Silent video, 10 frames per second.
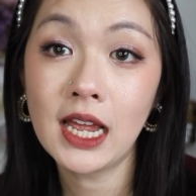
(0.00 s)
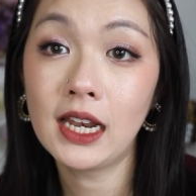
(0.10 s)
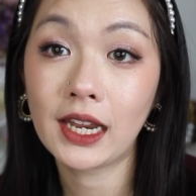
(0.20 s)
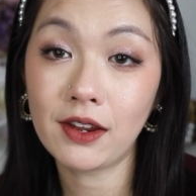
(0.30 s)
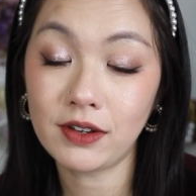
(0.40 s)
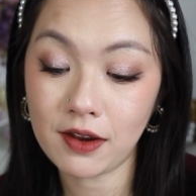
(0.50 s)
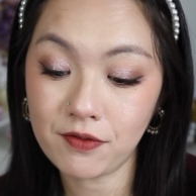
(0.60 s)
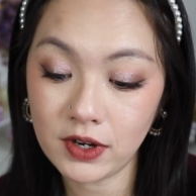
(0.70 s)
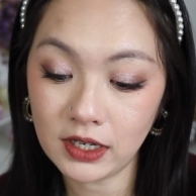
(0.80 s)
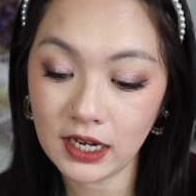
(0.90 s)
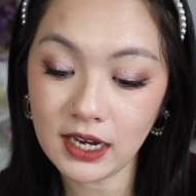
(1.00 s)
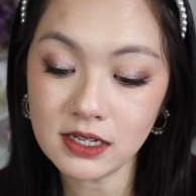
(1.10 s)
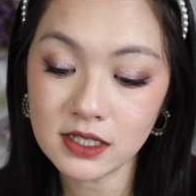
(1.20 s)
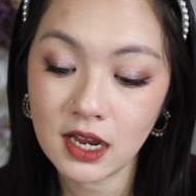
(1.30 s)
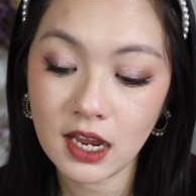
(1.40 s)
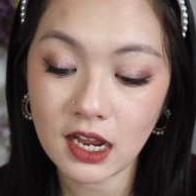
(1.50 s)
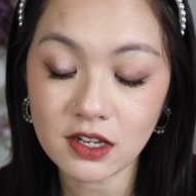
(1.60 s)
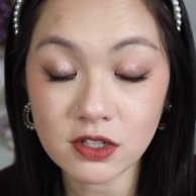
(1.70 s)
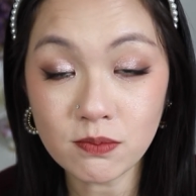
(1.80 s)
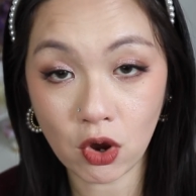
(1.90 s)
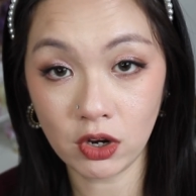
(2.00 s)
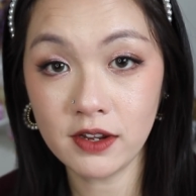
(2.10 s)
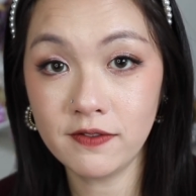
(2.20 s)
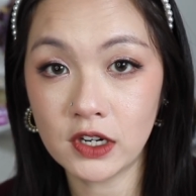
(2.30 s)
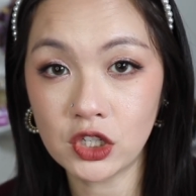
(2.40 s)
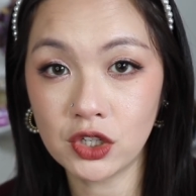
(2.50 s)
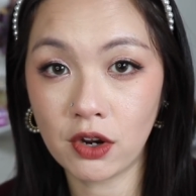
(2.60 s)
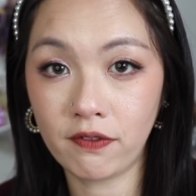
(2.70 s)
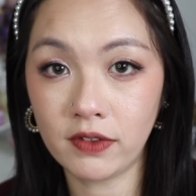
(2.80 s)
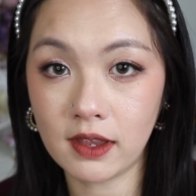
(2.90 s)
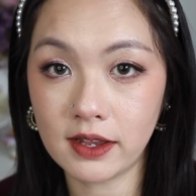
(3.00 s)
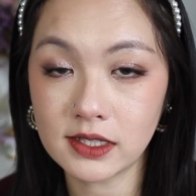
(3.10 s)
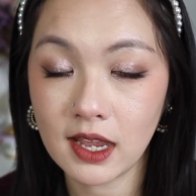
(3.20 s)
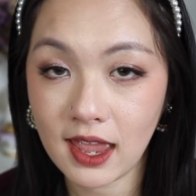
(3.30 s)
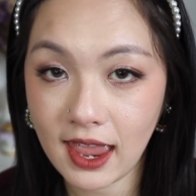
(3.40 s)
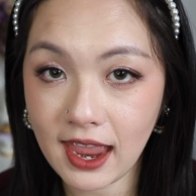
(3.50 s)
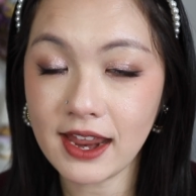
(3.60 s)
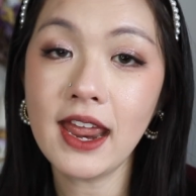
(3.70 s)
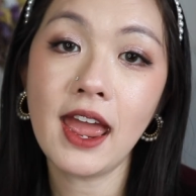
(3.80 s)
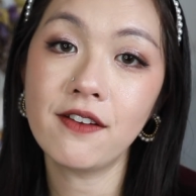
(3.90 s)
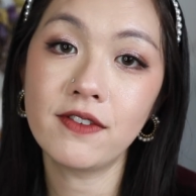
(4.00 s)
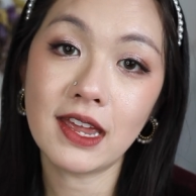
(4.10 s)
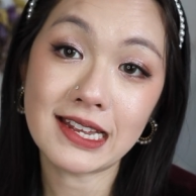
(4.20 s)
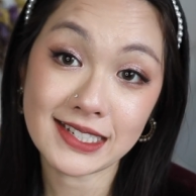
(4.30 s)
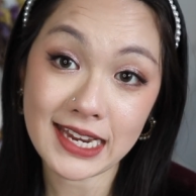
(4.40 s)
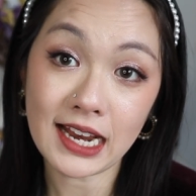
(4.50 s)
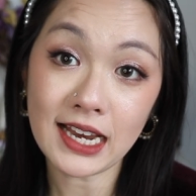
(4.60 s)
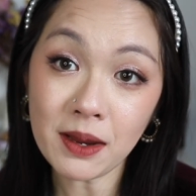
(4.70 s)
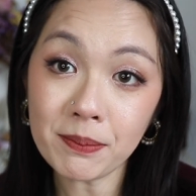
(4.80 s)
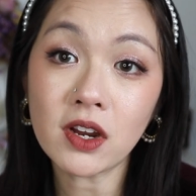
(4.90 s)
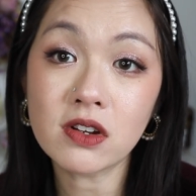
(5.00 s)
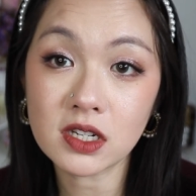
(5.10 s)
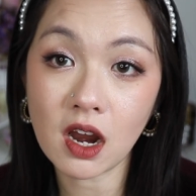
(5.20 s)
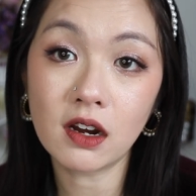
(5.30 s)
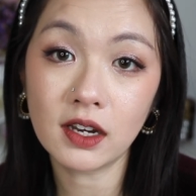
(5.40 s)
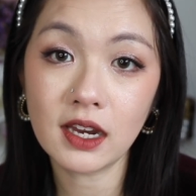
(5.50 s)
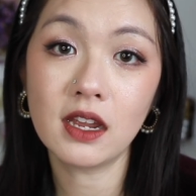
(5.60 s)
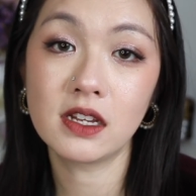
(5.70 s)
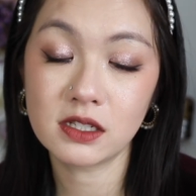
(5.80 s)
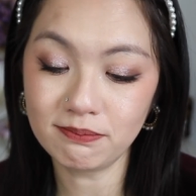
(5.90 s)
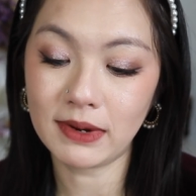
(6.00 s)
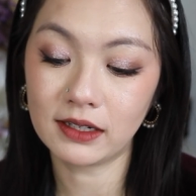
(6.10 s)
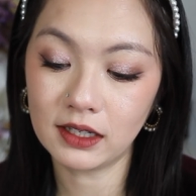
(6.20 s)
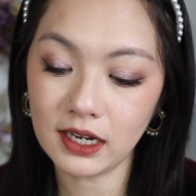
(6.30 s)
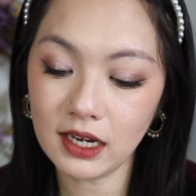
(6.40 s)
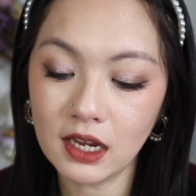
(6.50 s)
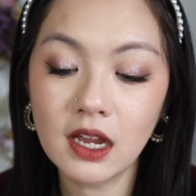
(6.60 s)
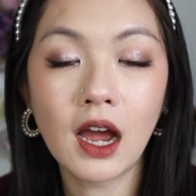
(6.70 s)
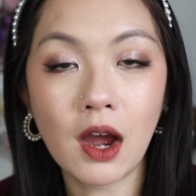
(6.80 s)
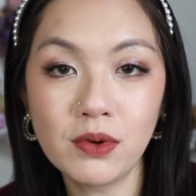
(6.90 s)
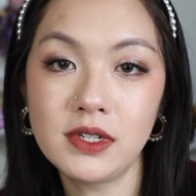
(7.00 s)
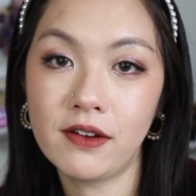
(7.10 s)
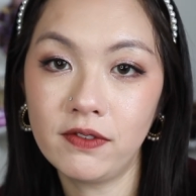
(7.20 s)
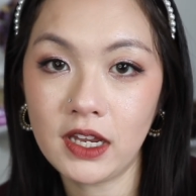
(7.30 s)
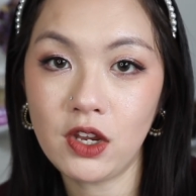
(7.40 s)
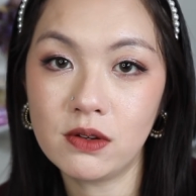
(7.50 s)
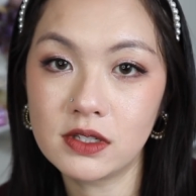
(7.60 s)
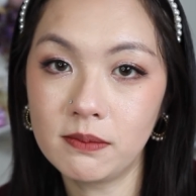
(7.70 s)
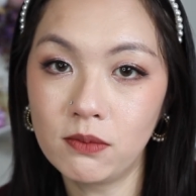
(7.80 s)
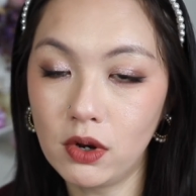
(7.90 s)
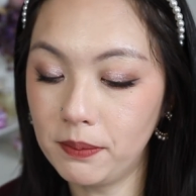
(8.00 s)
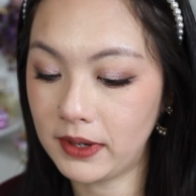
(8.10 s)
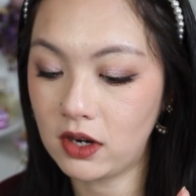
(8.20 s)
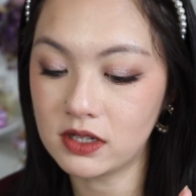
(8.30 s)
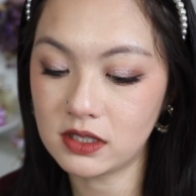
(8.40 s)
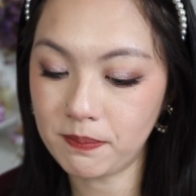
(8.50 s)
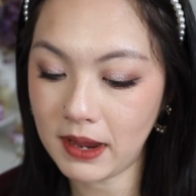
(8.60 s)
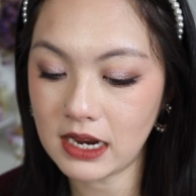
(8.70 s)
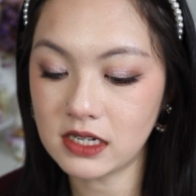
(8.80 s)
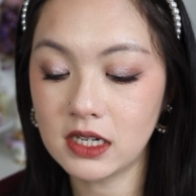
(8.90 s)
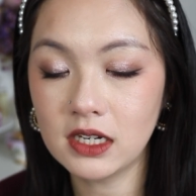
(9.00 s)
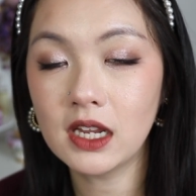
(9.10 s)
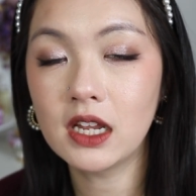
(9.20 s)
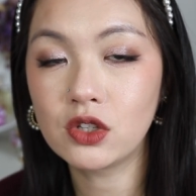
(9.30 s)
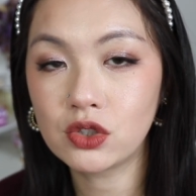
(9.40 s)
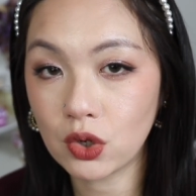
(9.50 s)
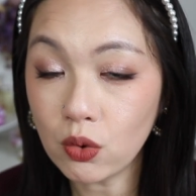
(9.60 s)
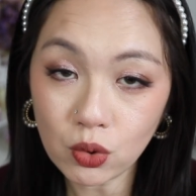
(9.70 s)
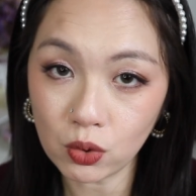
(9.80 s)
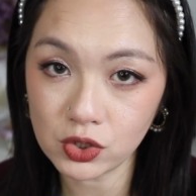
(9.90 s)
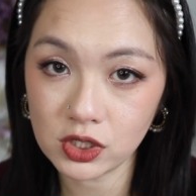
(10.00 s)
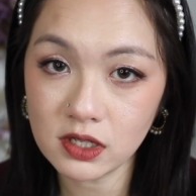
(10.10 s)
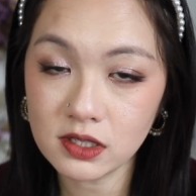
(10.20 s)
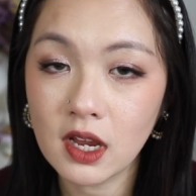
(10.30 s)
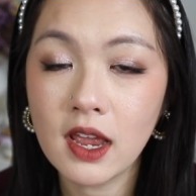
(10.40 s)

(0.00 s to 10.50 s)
Like if they release a smaller version of this and have it as daily, because currently it's monthly, I would definitely use it more because the pattern is so gorgeous.